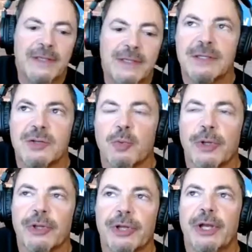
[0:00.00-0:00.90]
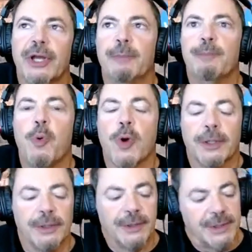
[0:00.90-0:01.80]
And this is a really
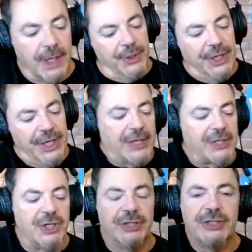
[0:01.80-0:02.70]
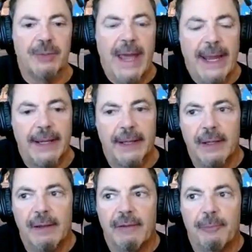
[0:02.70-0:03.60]
important connection to make,
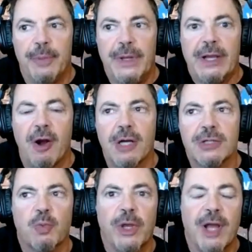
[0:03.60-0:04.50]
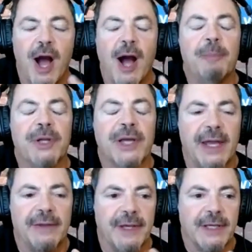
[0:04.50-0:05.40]
because we
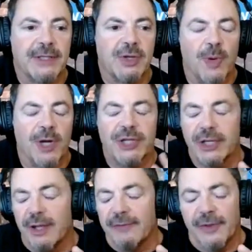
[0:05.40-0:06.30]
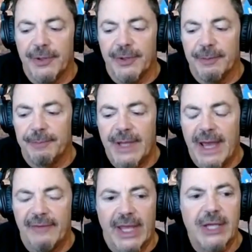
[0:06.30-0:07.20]
complicate things so much. I love the
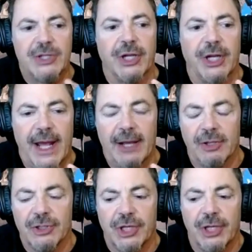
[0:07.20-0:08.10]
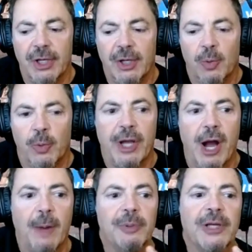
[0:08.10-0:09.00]
navigation analogy. We
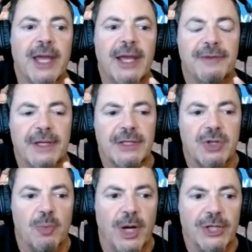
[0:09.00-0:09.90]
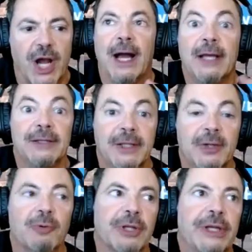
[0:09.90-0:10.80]
complicate things so much. I
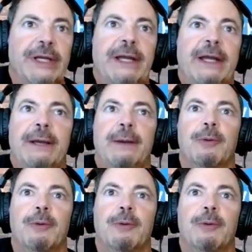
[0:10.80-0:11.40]
literally,